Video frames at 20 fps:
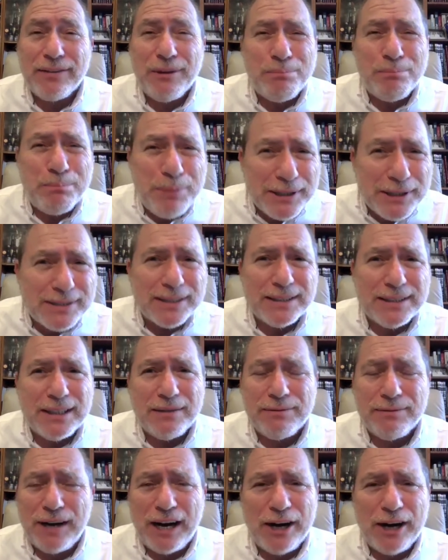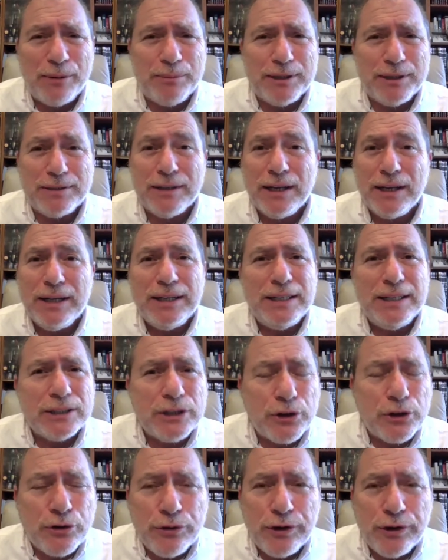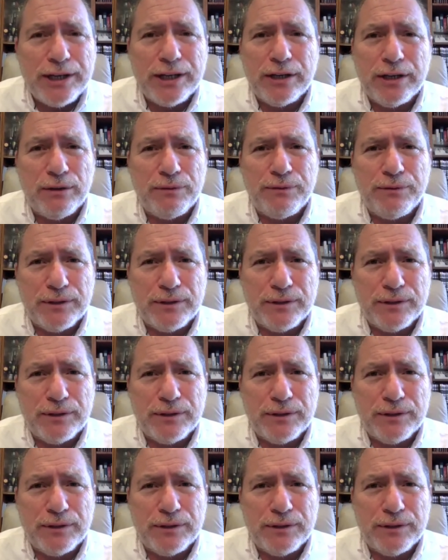the business environment is critical